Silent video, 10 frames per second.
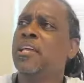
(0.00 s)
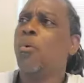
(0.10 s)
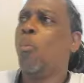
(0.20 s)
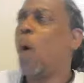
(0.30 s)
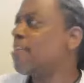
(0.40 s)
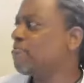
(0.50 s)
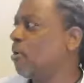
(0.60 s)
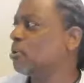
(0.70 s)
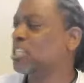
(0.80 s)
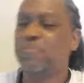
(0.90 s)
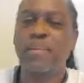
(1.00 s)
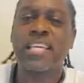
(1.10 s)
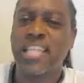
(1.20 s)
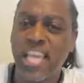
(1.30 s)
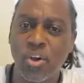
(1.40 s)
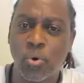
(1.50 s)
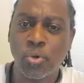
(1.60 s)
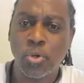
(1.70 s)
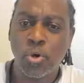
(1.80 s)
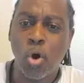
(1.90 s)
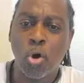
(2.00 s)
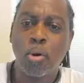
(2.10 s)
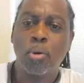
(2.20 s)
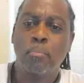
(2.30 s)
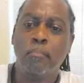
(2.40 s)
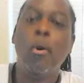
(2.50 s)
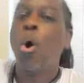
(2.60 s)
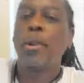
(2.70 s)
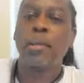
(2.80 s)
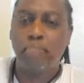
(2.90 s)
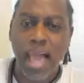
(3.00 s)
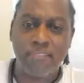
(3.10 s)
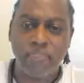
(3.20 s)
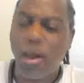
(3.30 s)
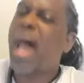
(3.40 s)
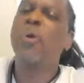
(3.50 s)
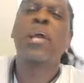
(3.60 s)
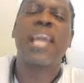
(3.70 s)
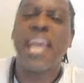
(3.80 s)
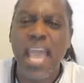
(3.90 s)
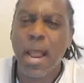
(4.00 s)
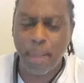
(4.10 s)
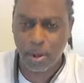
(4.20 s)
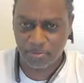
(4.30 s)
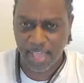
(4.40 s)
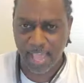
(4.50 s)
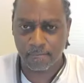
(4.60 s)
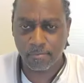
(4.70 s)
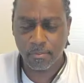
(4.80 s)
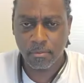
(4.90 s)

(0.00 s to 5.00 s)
white folks has been killed or more than black folks. I don't care about that.